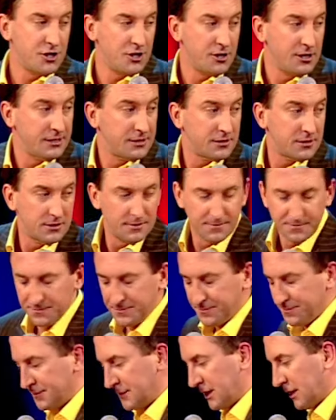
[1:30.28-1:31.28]
journalist.
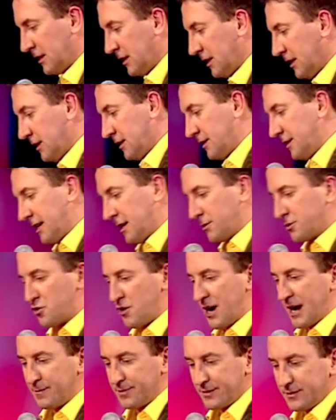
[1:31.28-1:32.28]
Yeah, I was
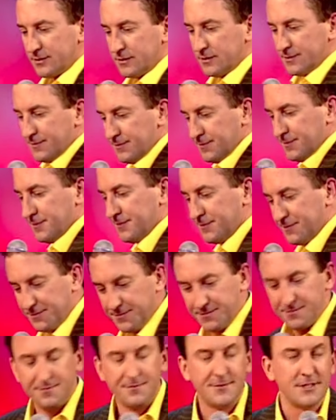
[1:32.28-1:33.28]
crap.
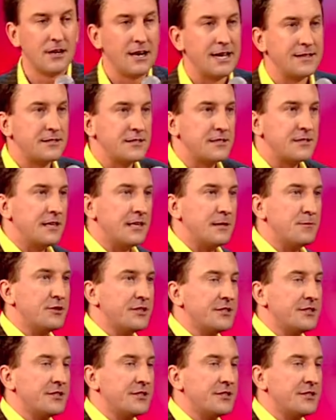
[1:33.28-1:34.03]
Lance is still in